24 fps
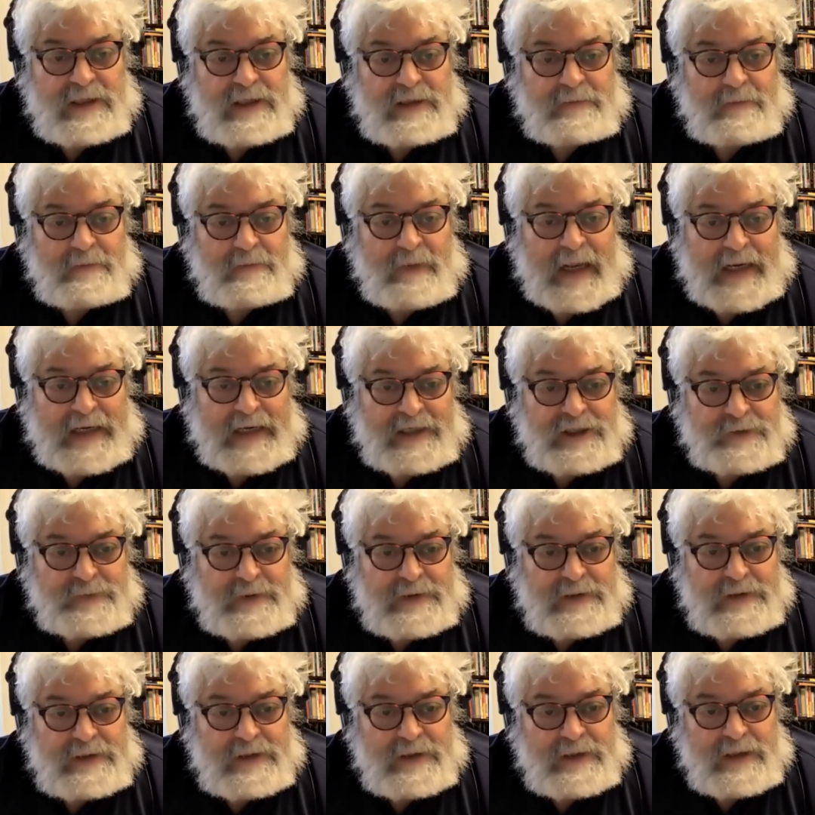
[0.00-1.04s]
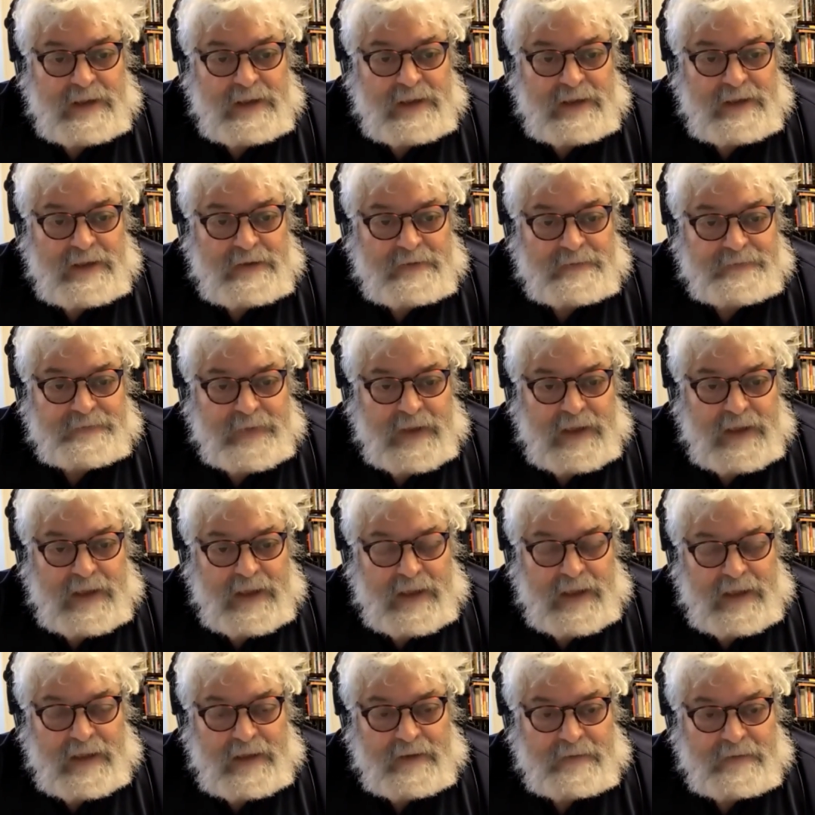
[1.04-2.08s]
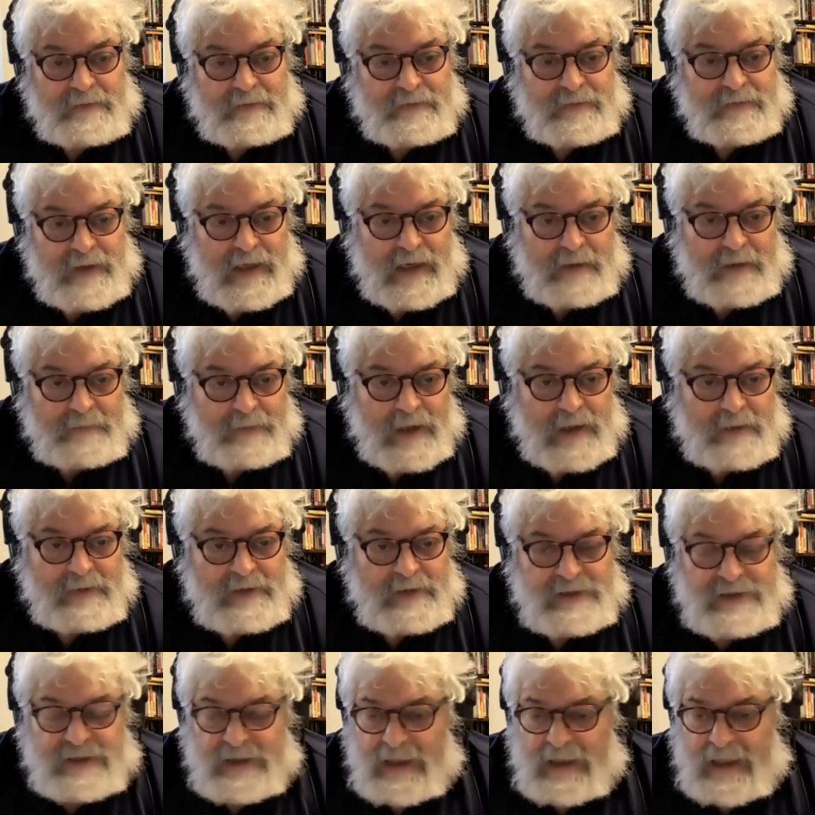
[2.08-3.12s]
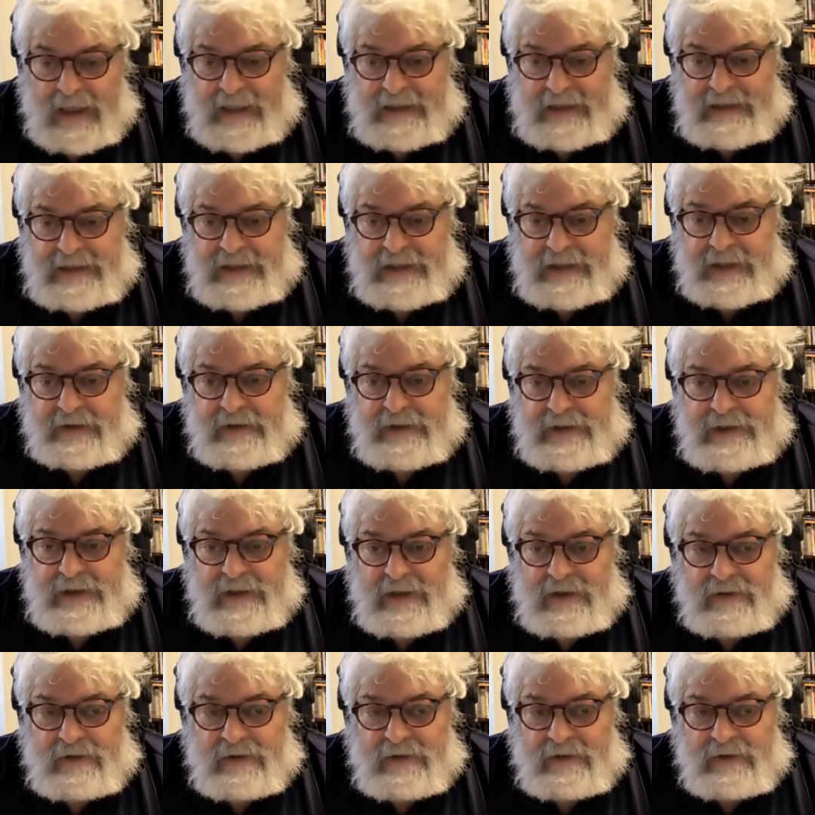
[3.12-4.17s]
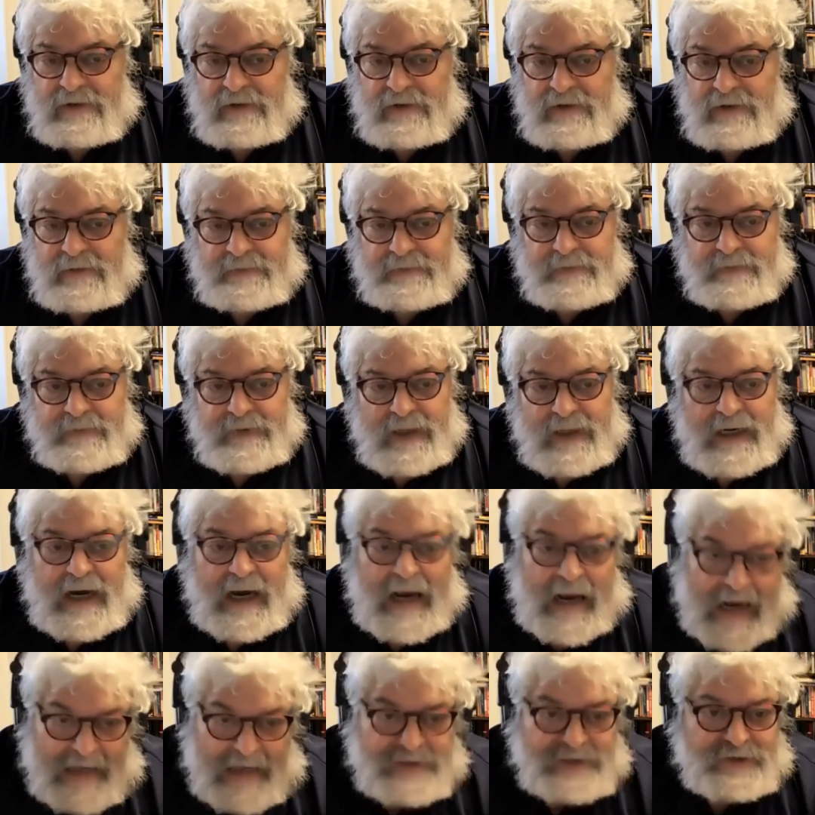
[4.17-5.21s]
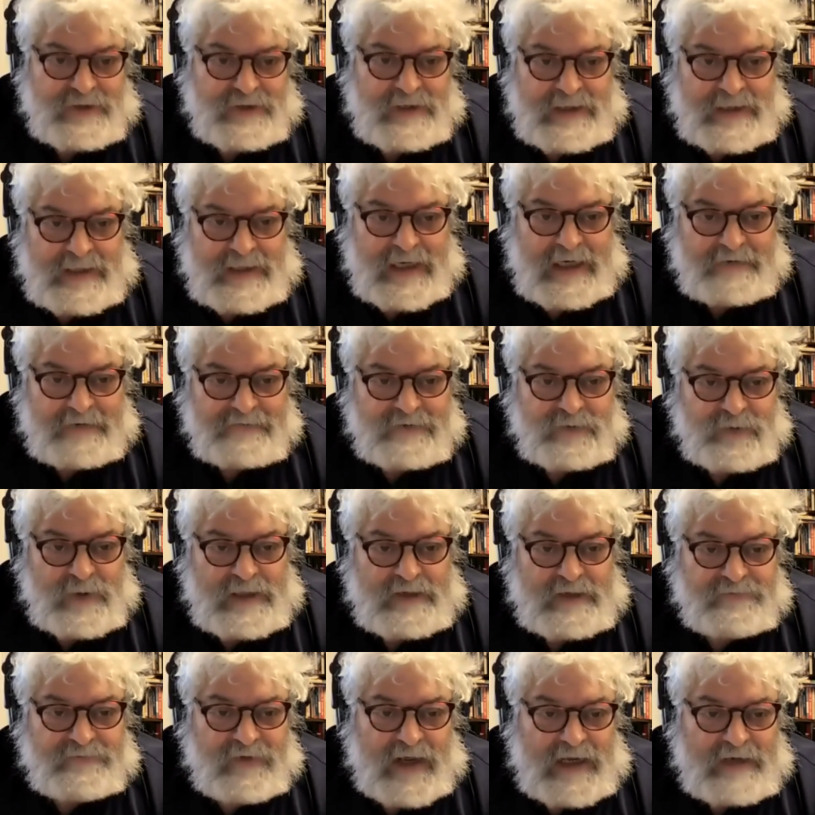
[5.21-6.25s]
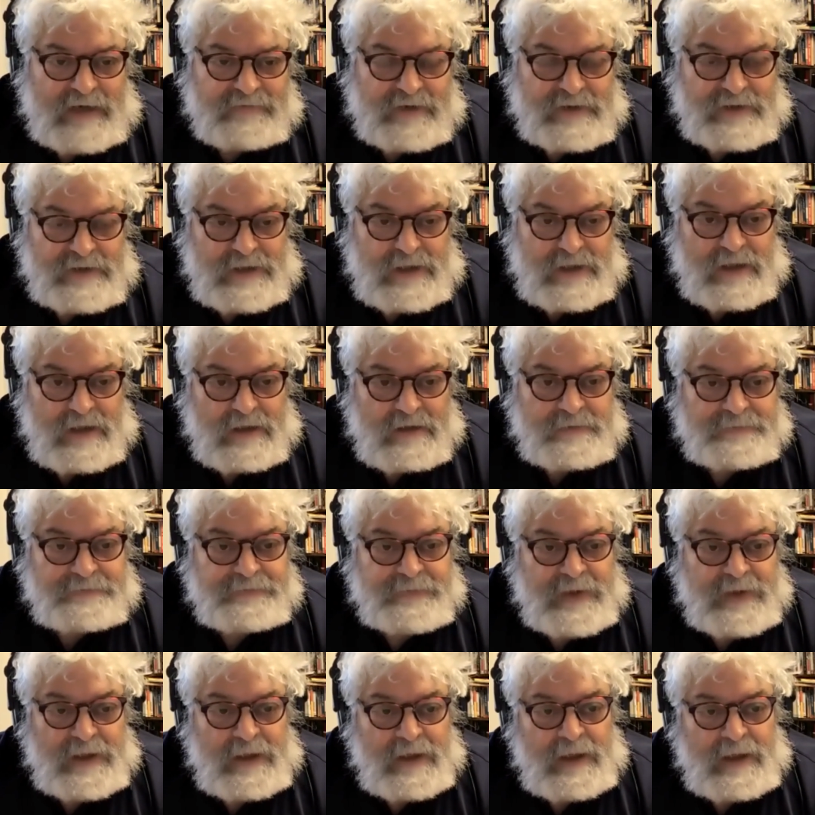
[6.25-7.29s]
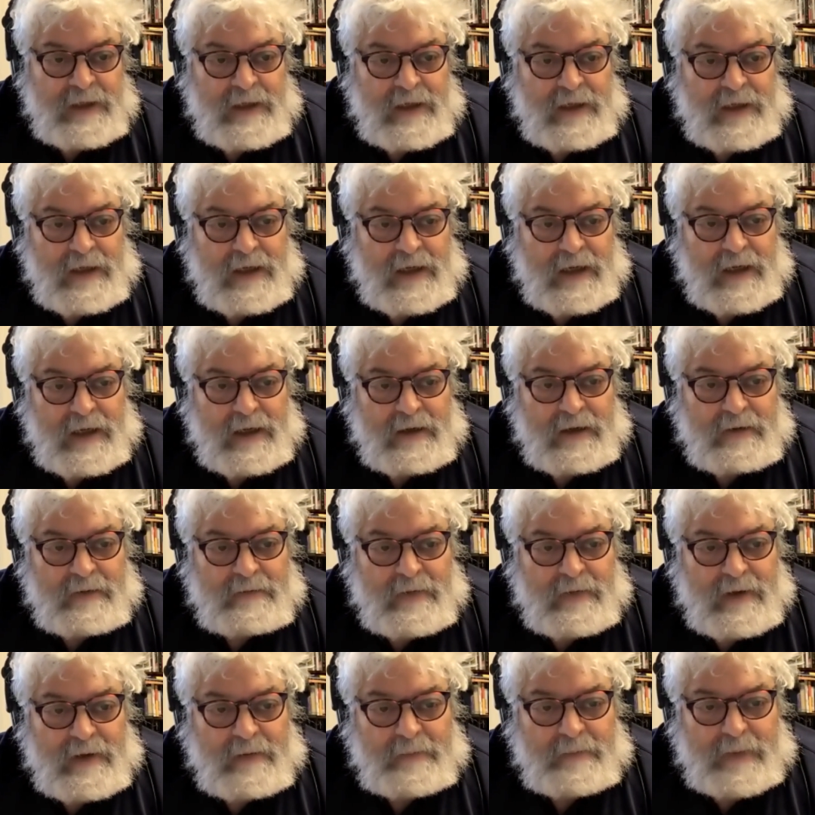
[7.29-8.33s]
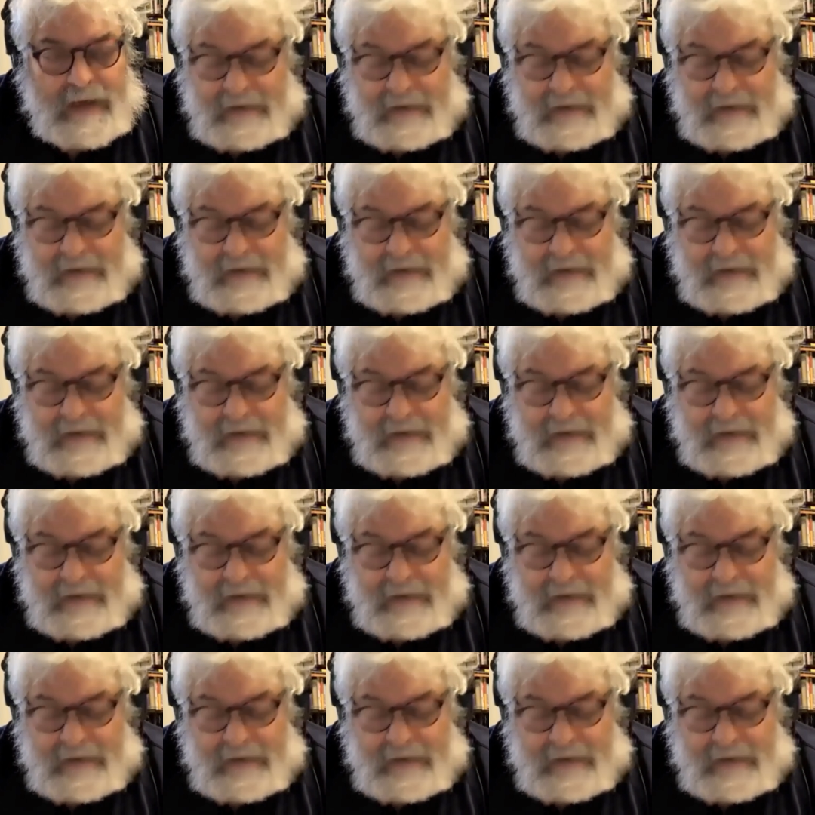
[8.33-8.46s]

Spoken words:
Management that I published in the last year or so that I actually gave 25 years ago about